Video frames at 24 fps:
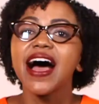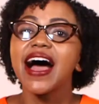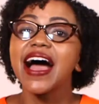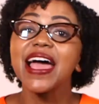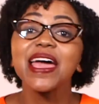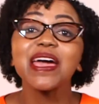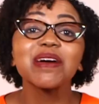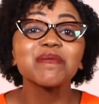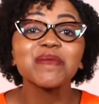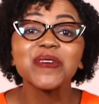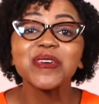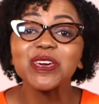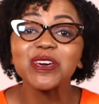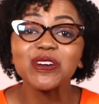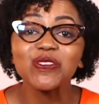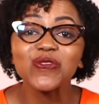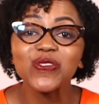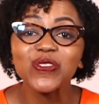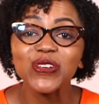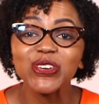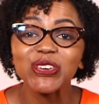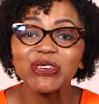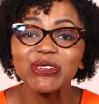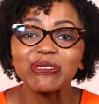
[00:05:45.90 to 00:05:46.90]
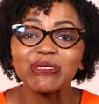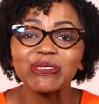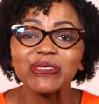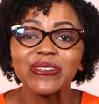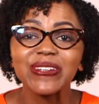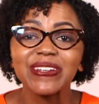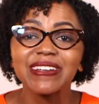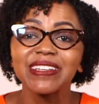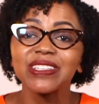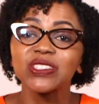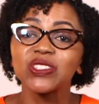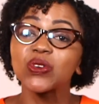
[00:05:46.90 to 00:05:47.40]
I am here for you.
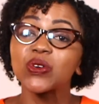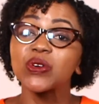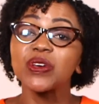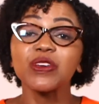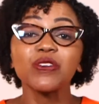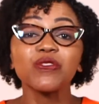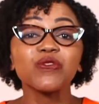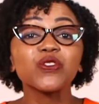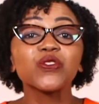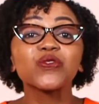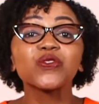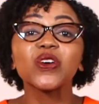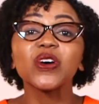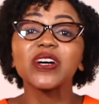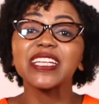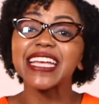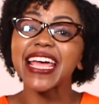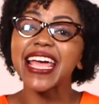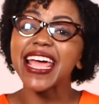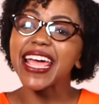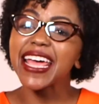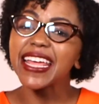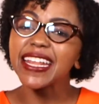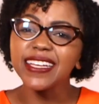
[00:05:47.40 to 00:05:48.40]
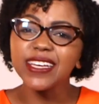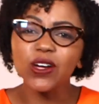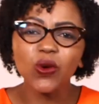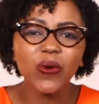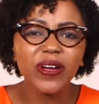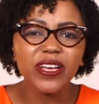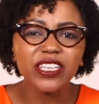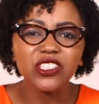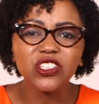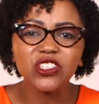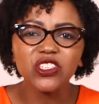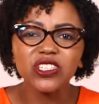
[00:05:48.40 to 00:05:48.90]
So if you've got any
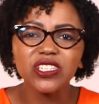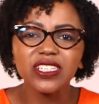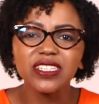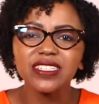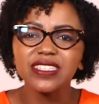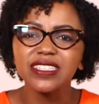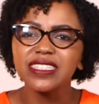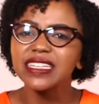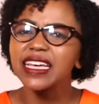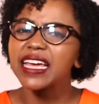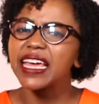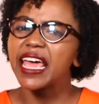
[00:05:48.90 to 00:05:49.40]
question,